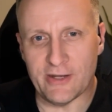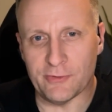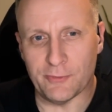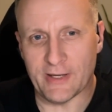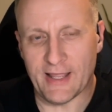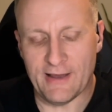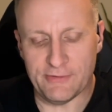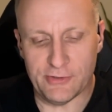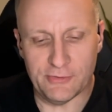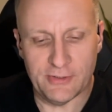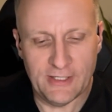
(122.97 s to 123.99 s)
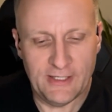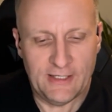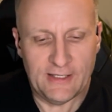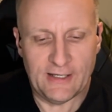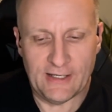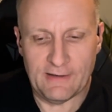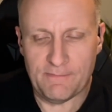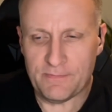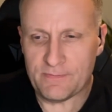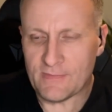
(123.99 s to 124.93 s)
or what have you.
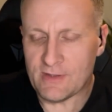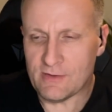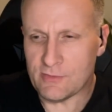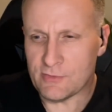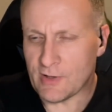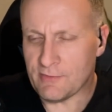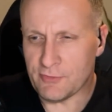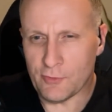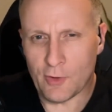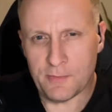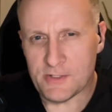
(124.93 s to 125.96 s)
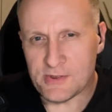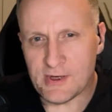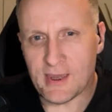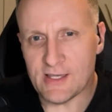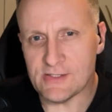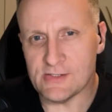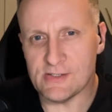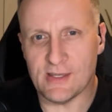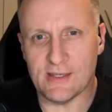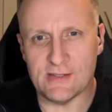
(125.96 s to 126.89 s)
Drive-Through RPG
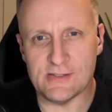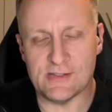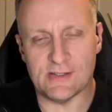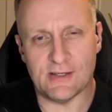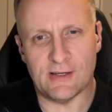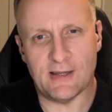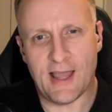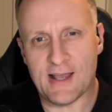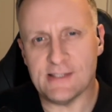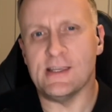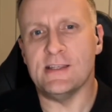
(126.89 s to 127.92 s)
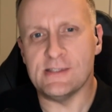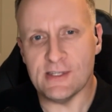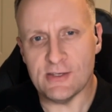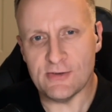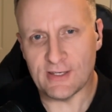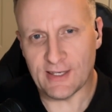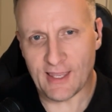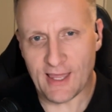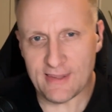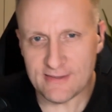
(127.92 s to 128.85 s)
has assets that you can
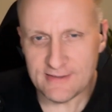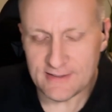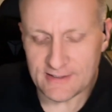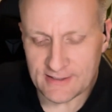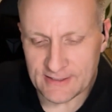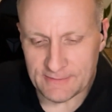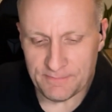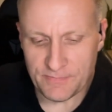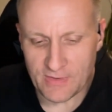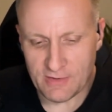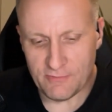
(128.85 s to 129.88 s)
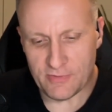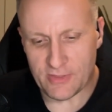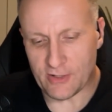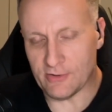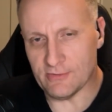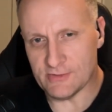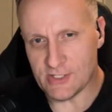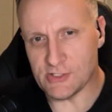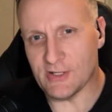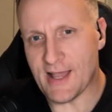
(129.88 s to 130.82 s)
get that are
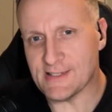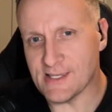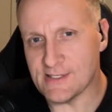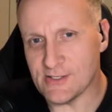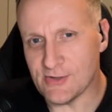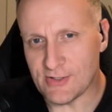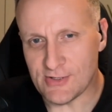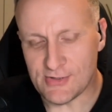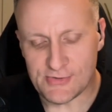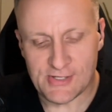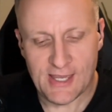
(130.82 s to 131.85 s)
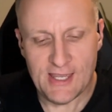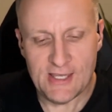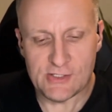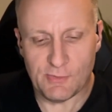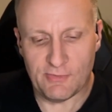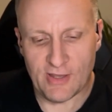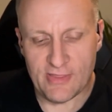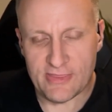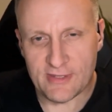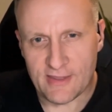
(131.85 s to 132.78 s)
digital assets that you could use. So
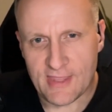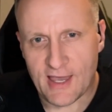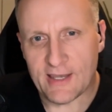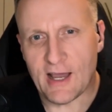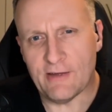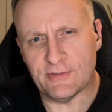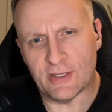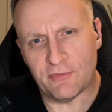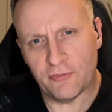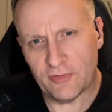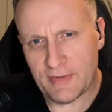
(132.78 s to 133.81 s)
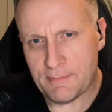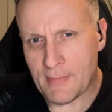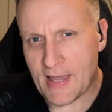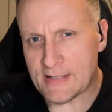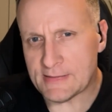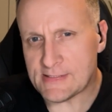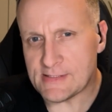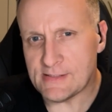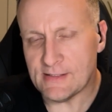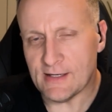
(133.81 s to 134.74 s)
we've done that. I've done flip
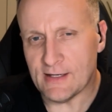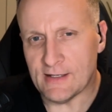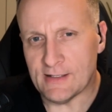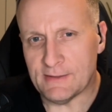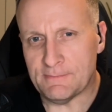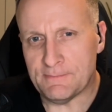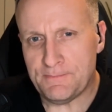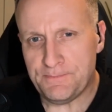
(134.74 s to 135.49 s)
mats as